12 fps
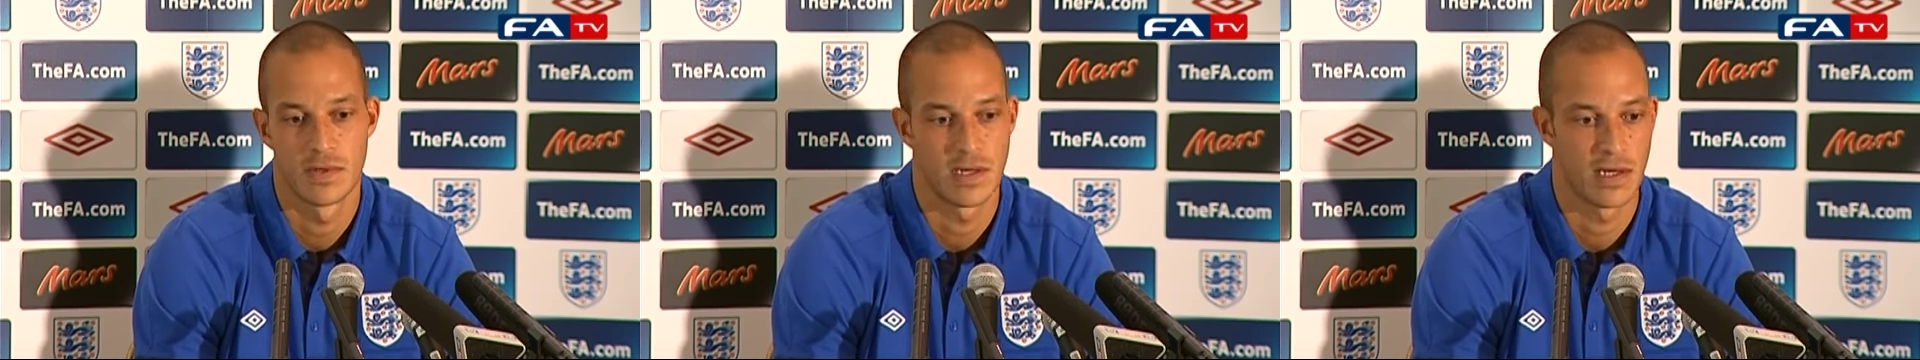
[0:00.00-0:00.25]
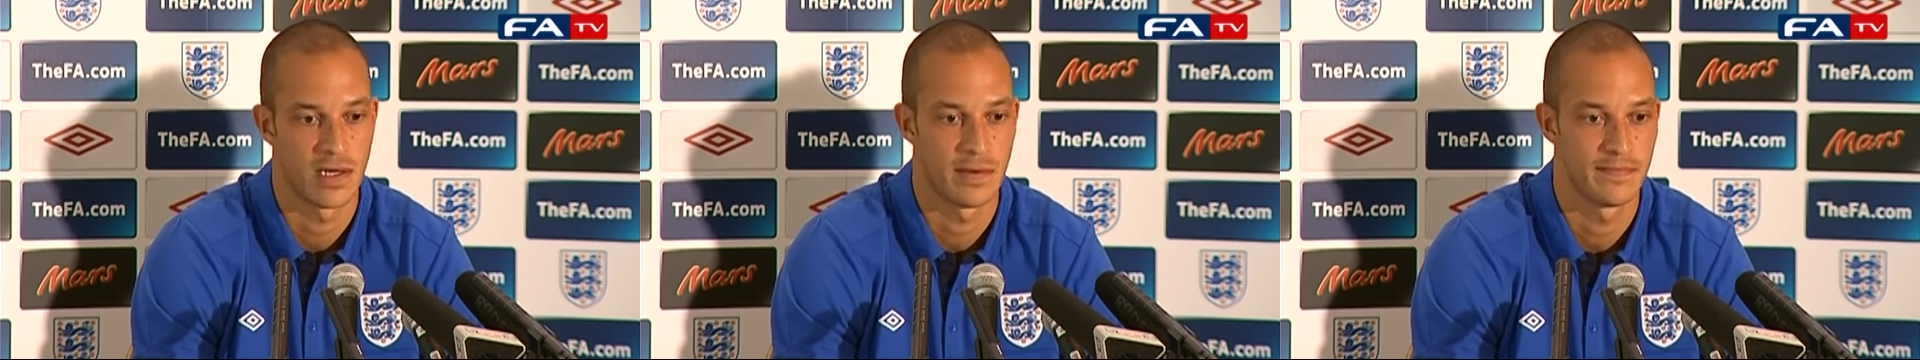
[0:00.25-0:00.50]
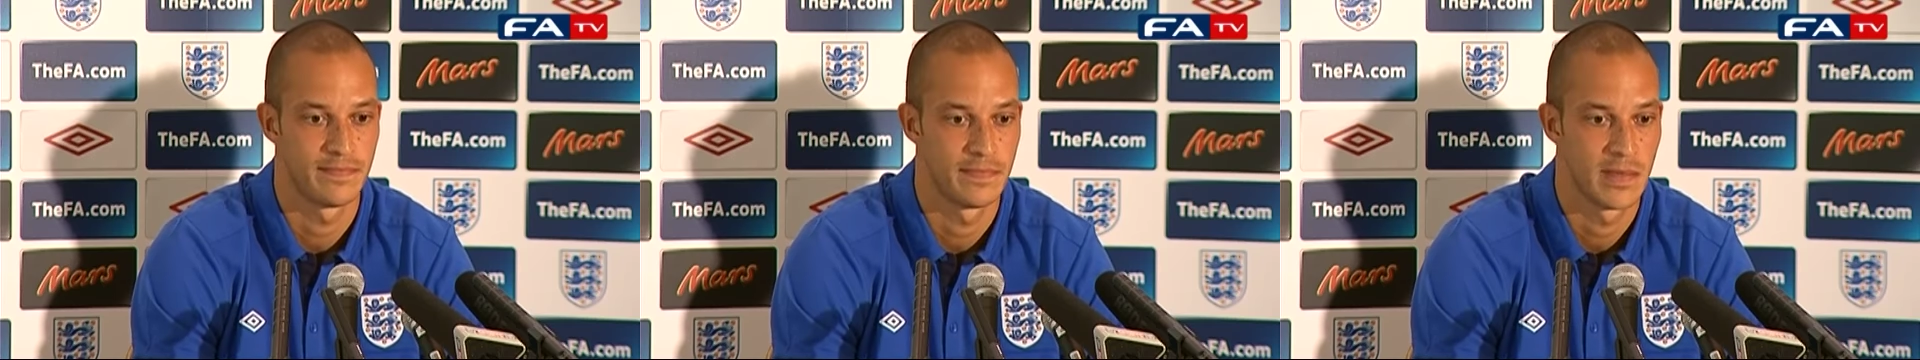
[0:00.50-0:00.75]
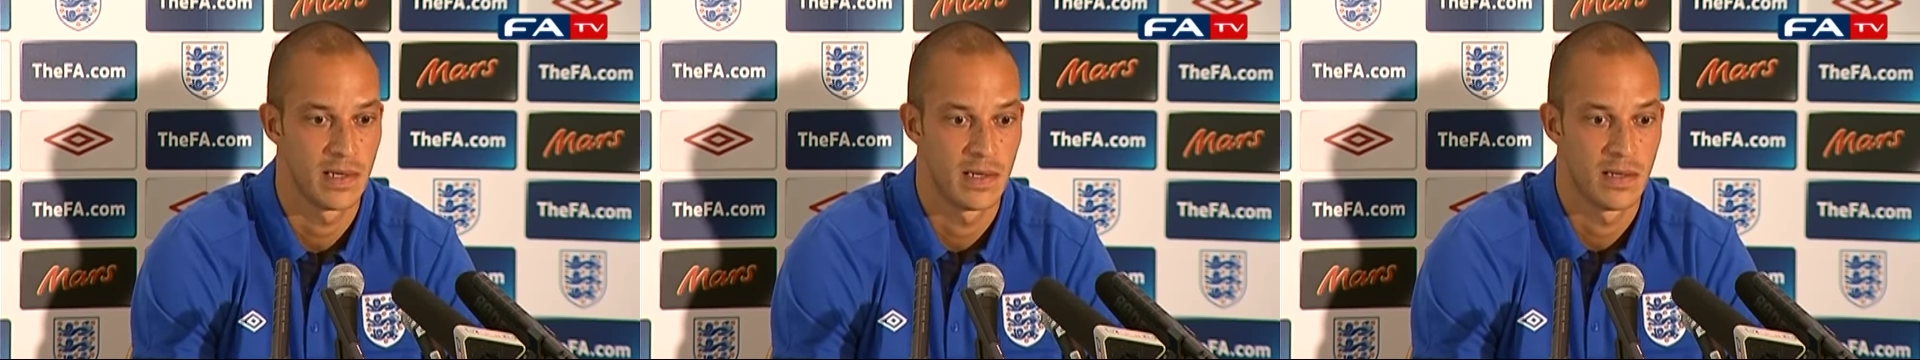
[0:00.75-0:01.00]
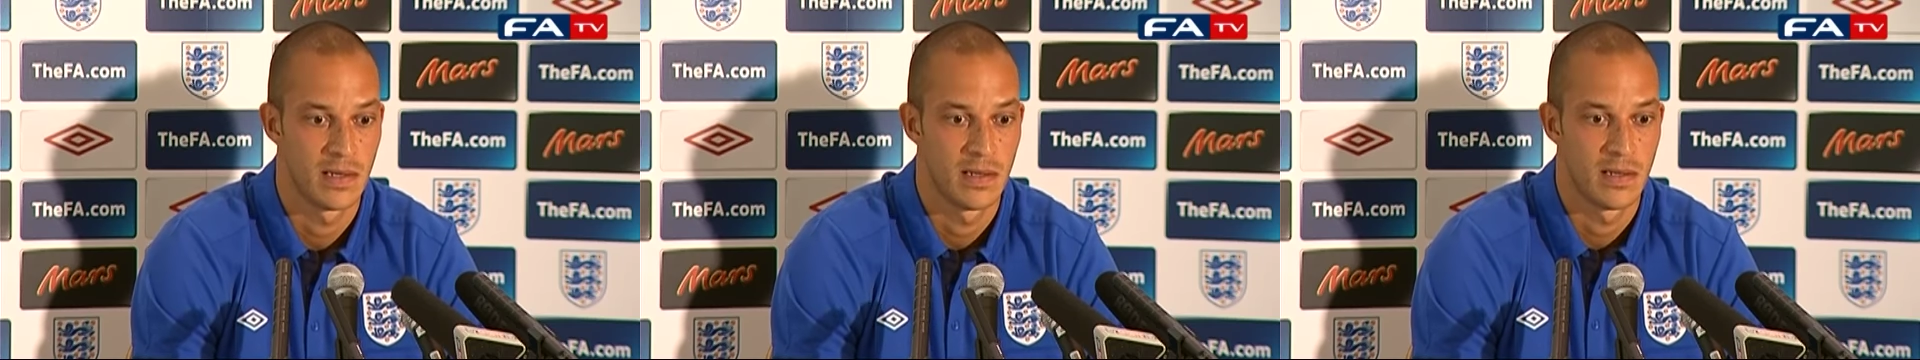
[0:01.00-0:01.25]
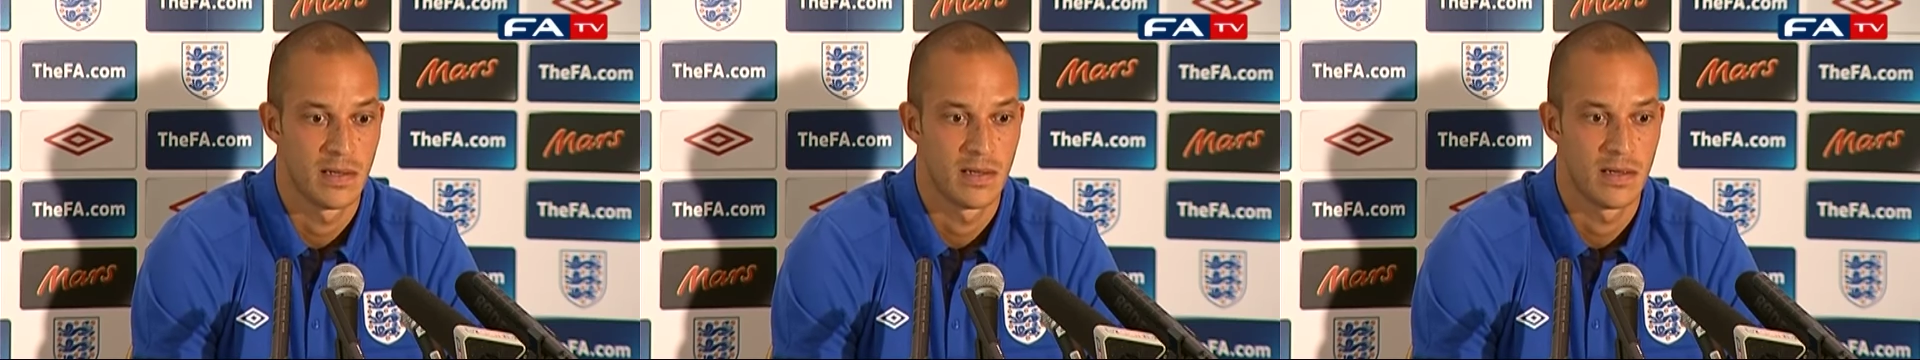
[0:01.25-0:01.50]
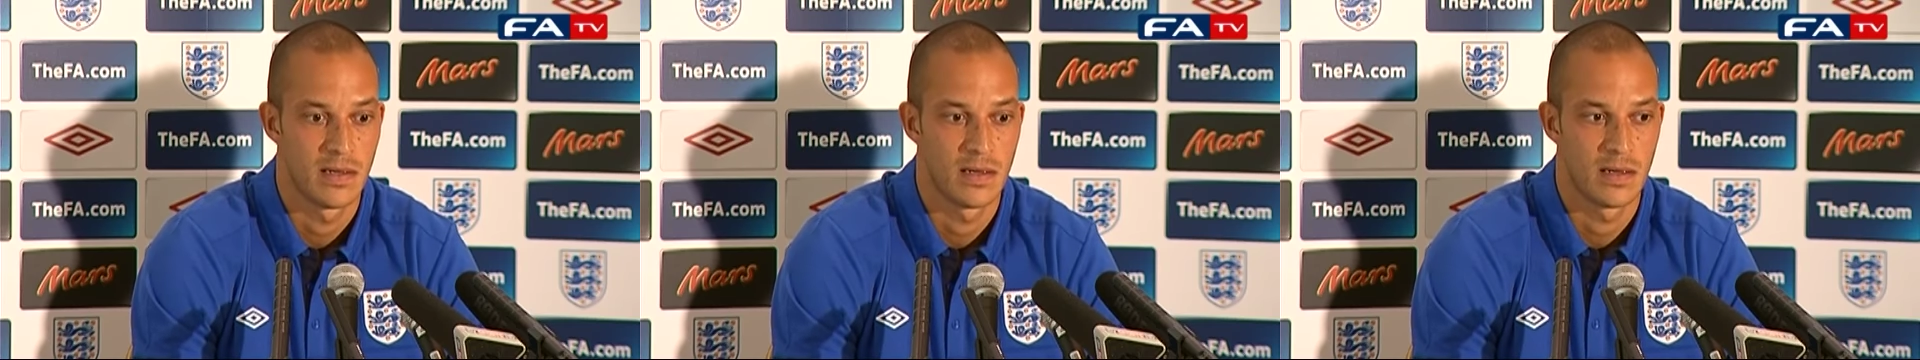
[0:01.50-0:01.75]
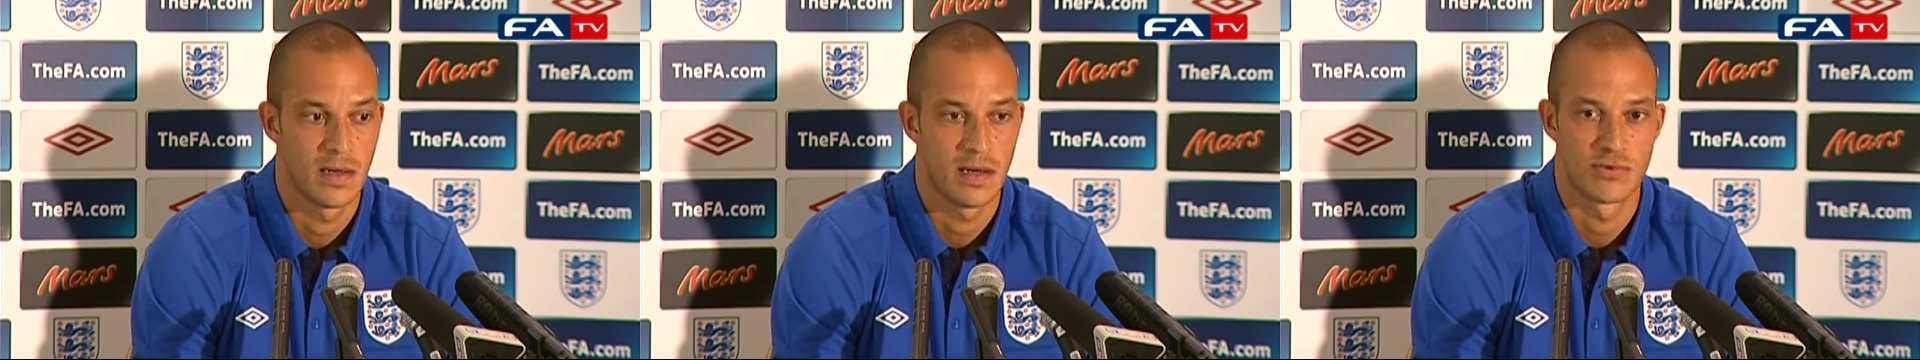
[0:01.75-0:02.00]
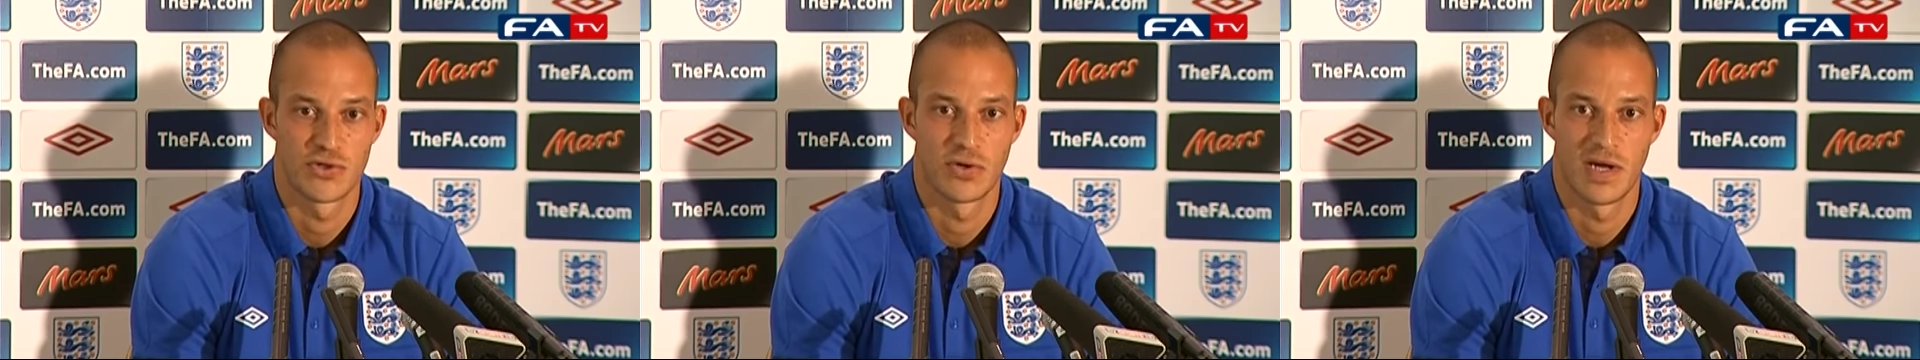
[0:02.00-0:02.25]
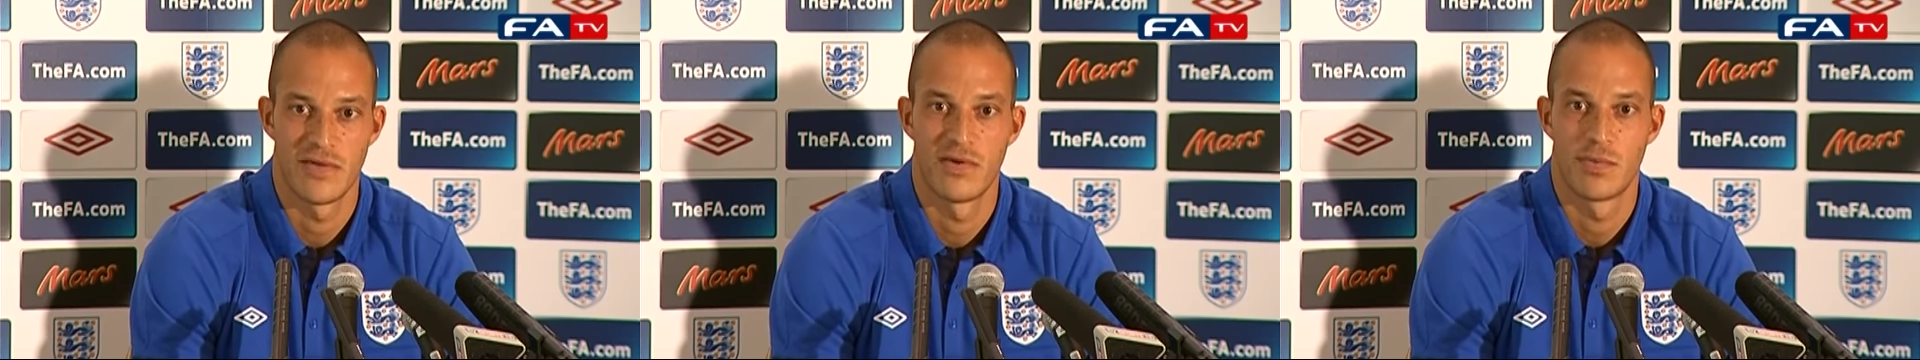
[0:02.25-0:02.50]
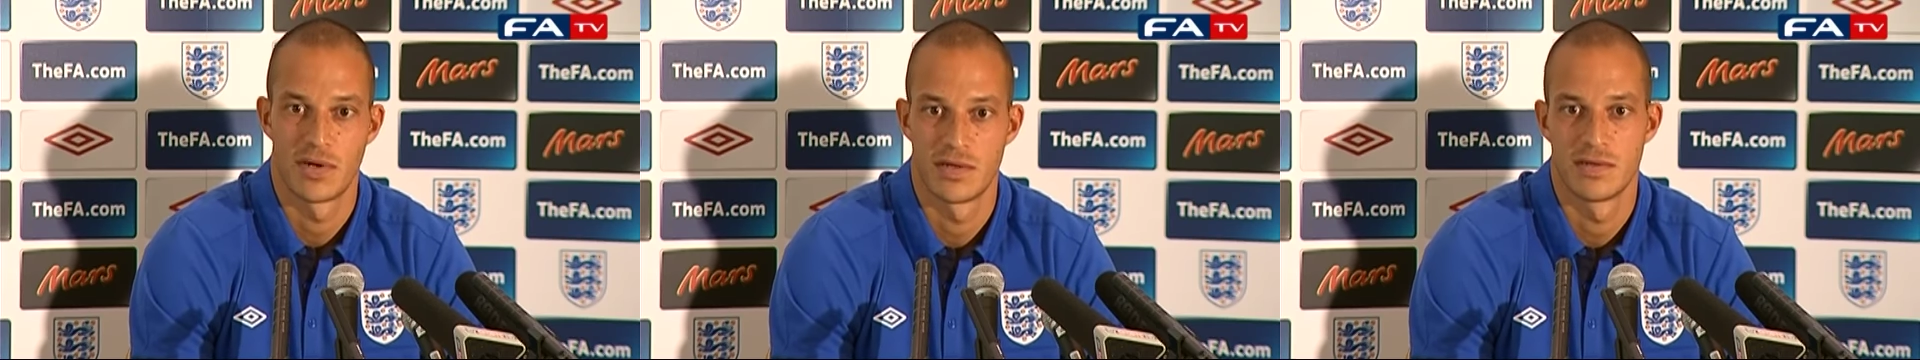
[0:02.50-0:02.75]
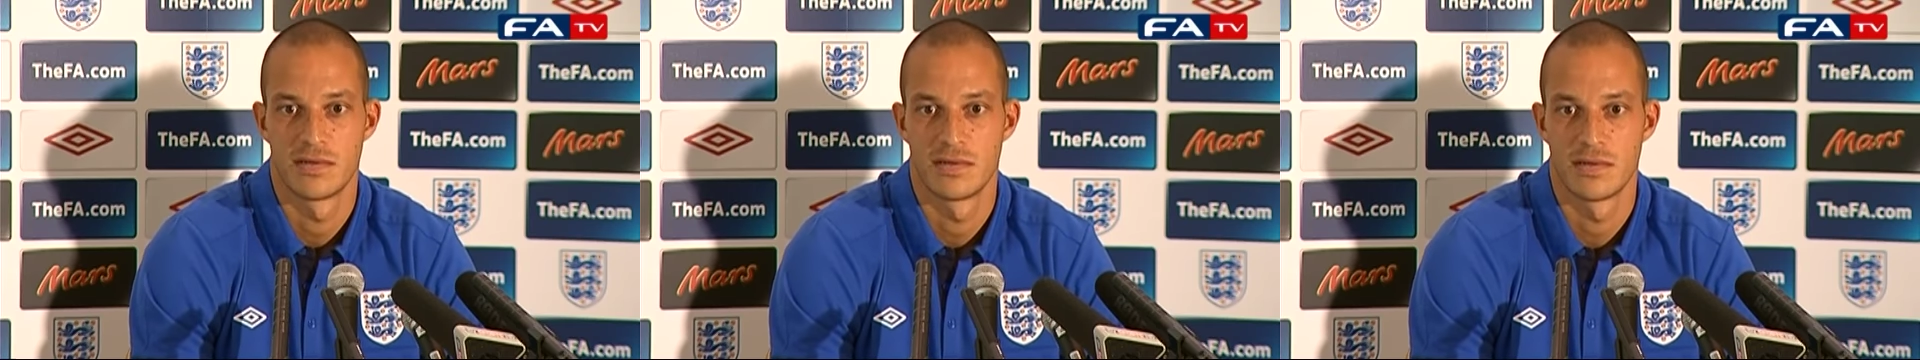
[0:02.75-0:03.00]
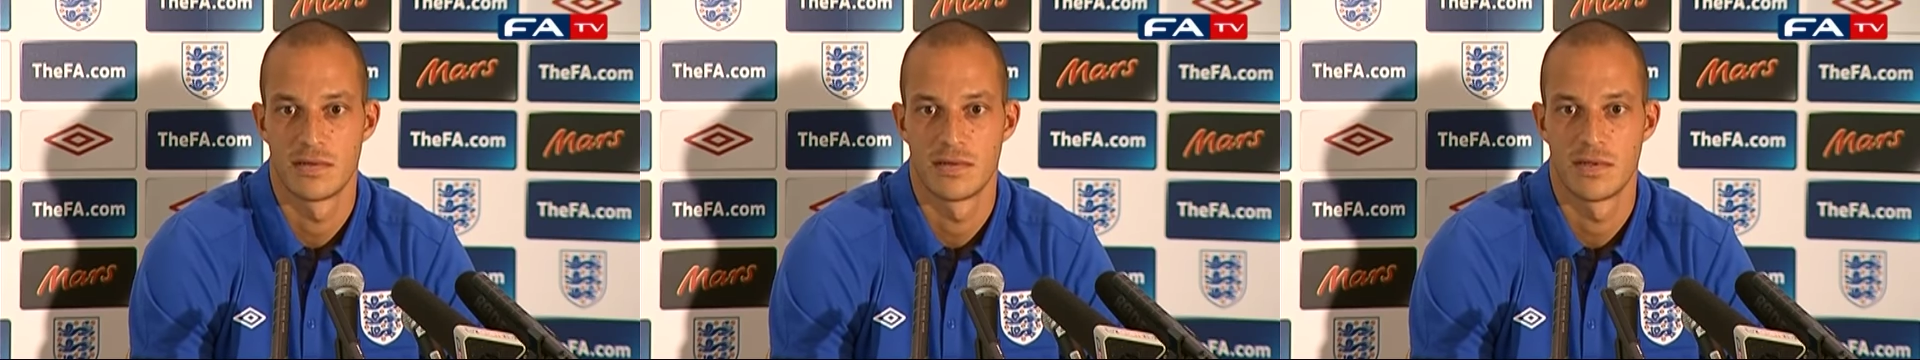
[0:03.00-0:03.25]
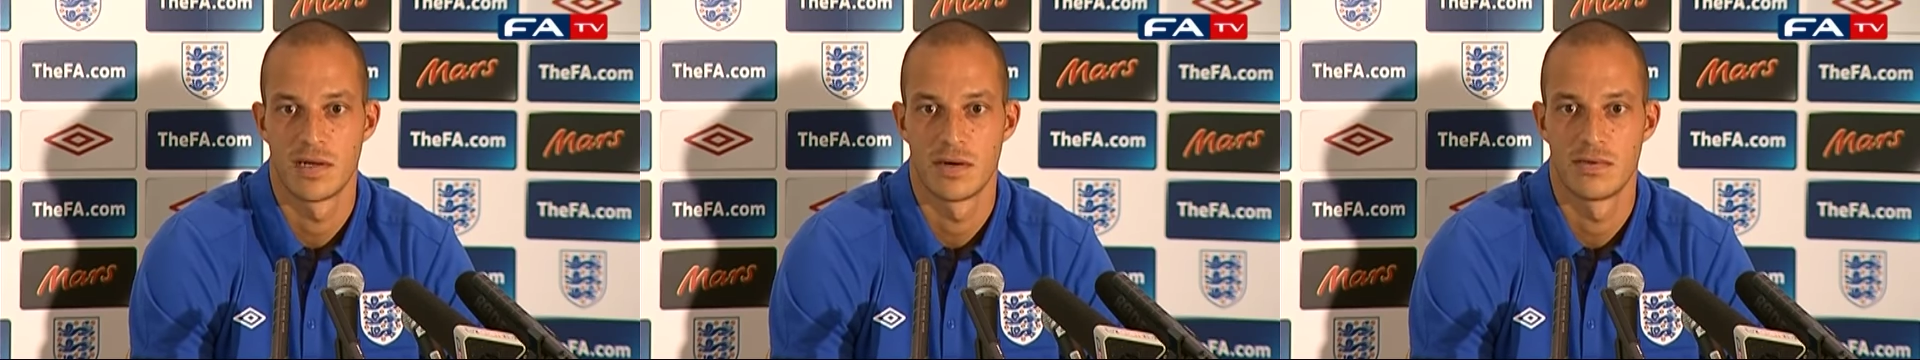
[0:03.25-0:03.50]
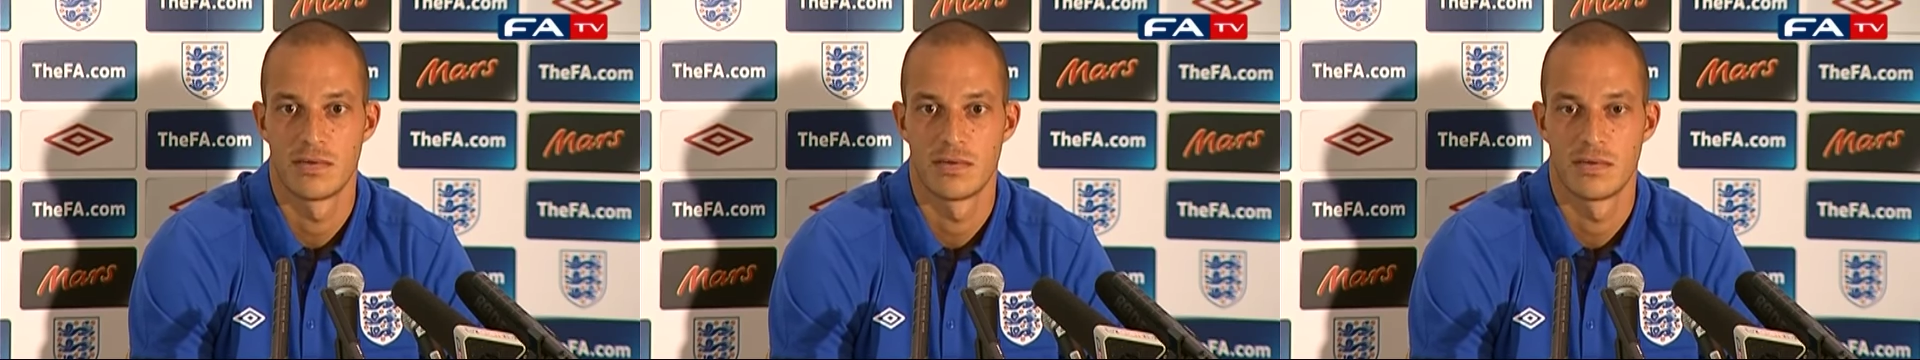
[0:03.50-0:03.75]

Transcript: I'm sure that everybody, you know,